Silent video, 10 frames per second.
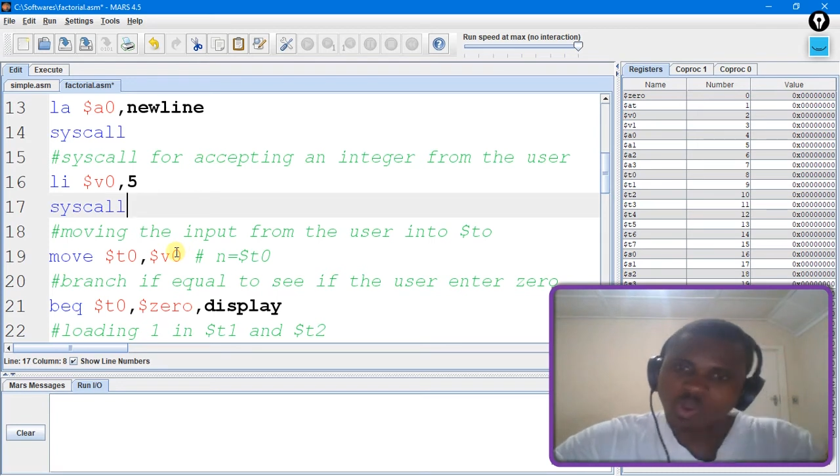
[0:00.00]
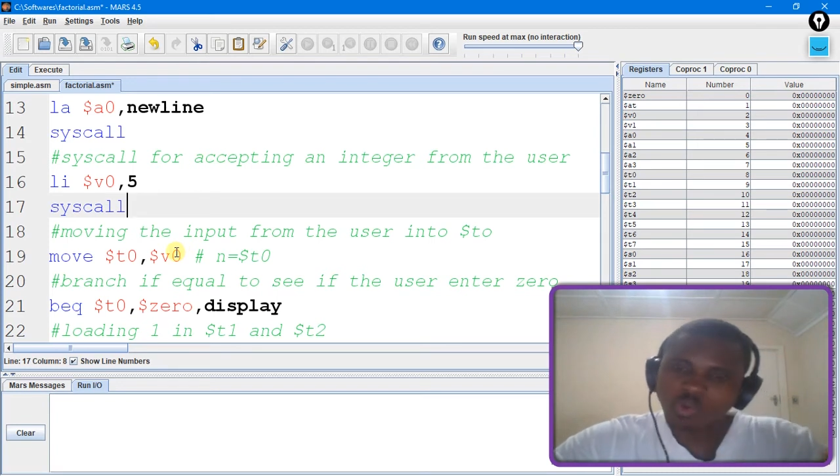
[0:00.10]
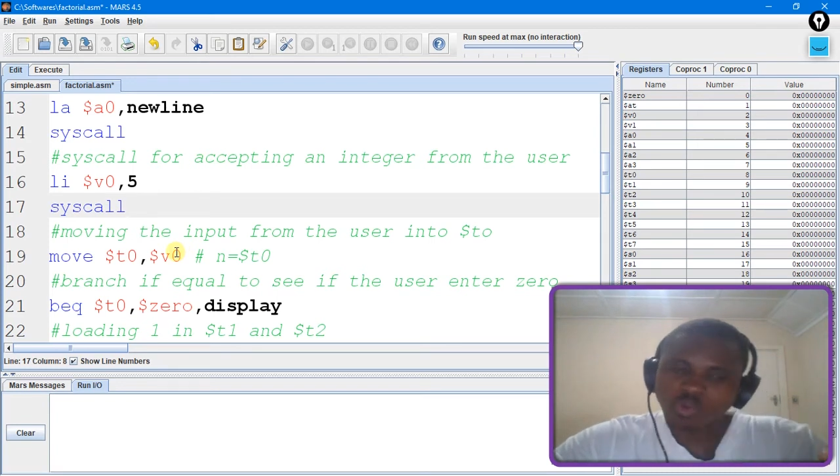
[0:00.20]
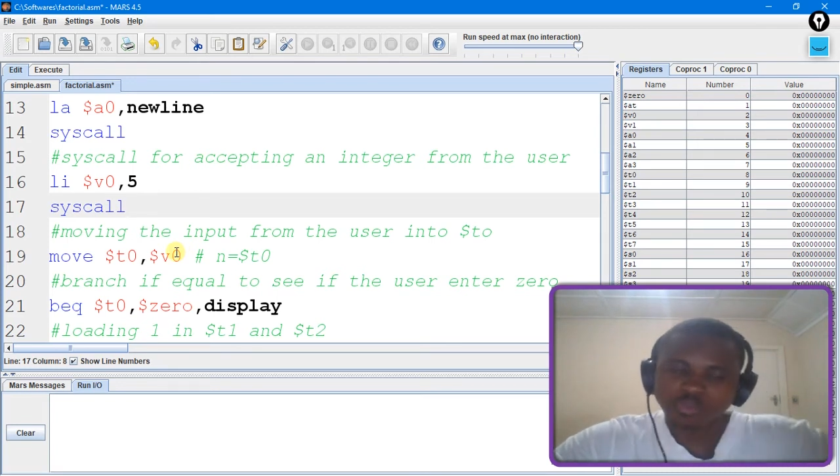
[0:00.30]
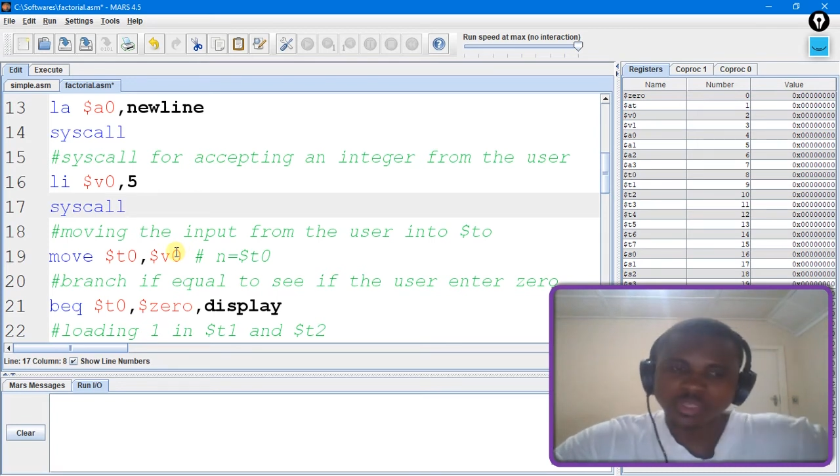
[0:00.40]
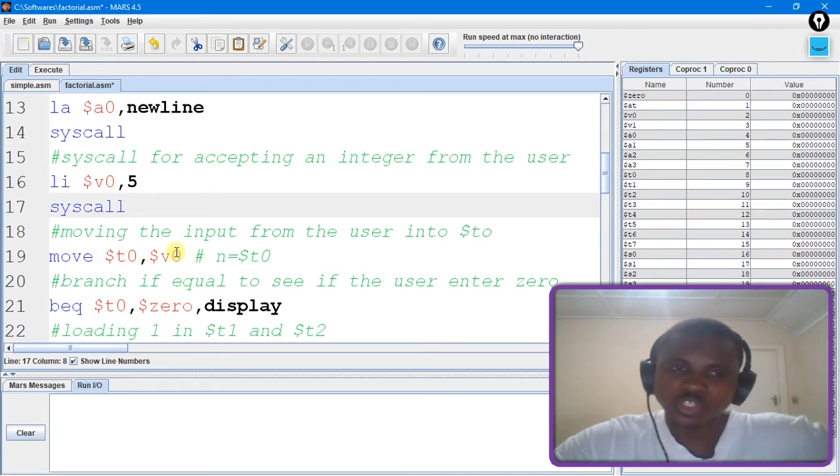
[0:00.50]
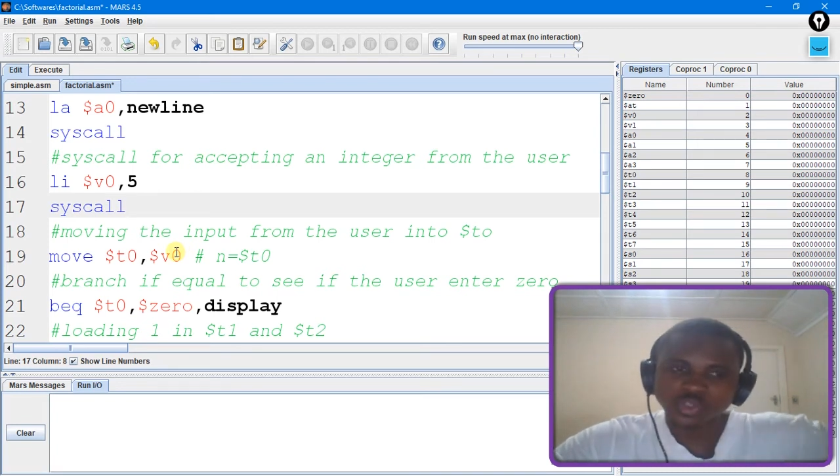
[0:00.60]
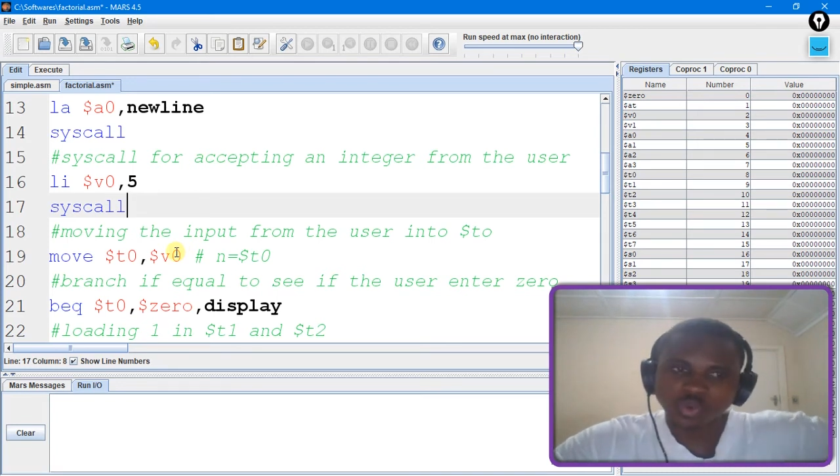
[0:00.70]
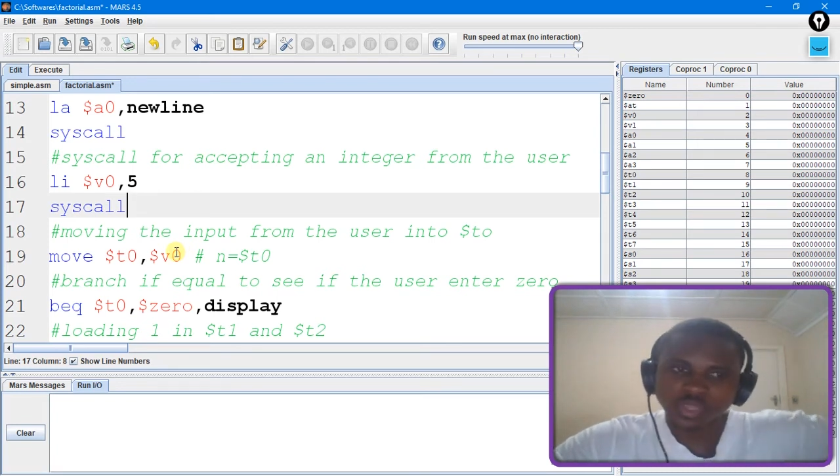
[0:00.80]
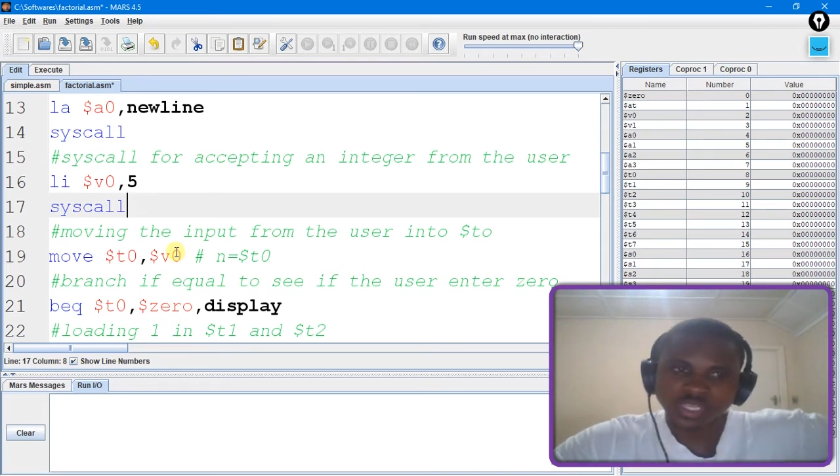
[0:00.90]
we'll be
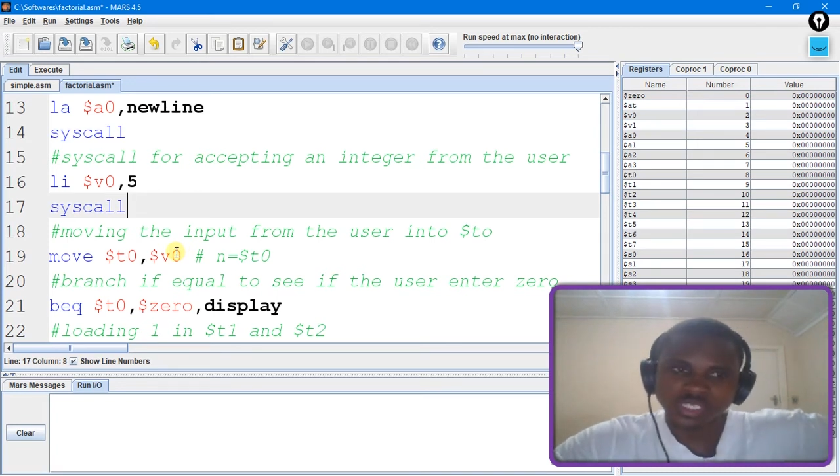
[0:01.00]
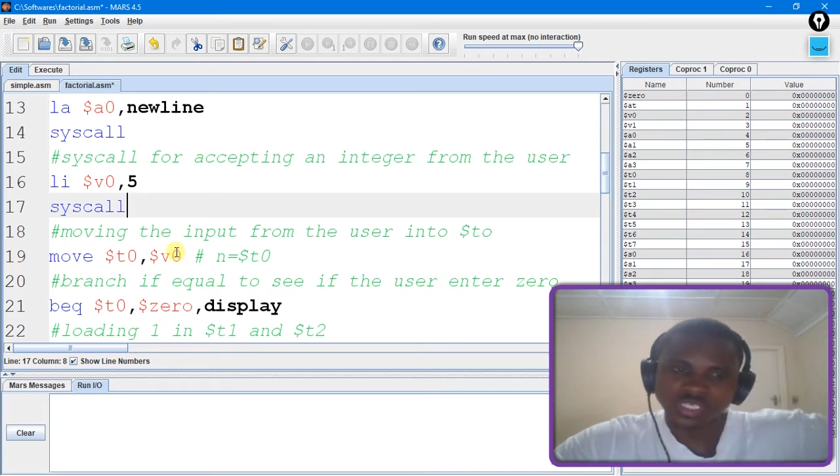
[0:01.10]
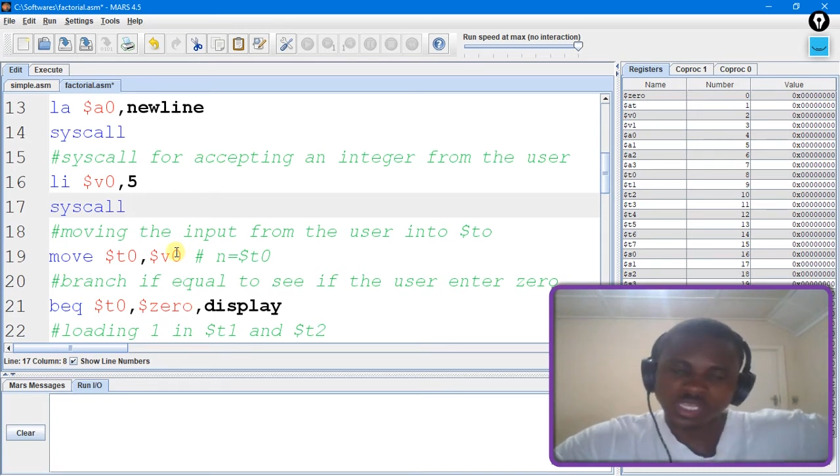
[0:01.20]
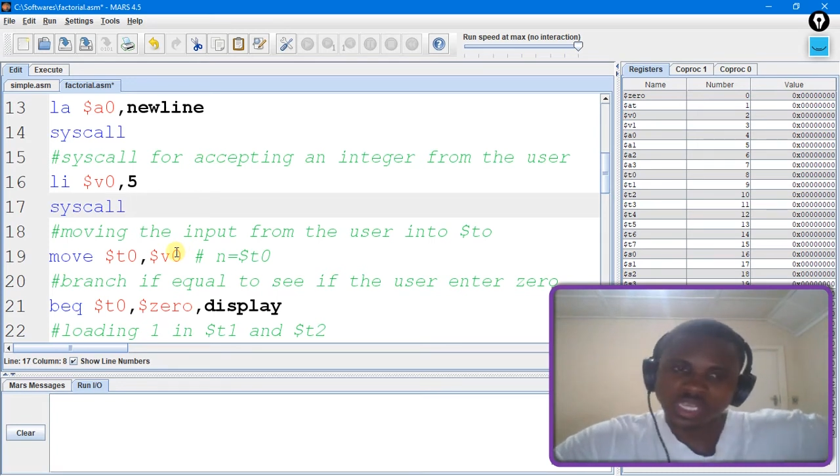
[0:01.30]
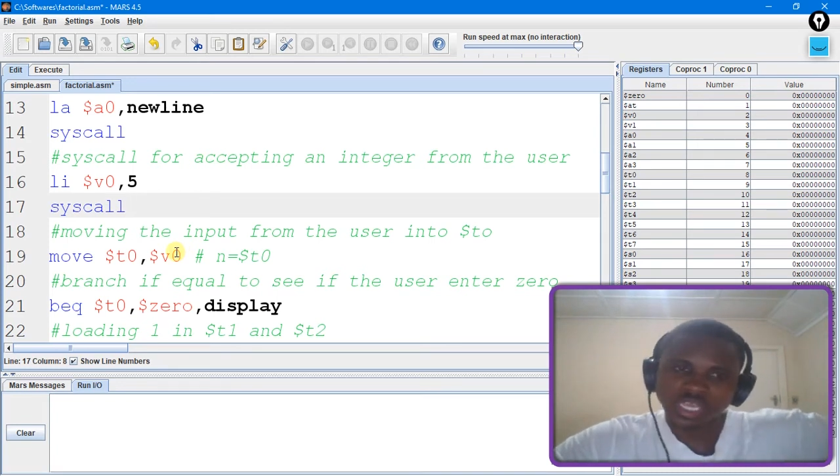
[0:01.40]
store it,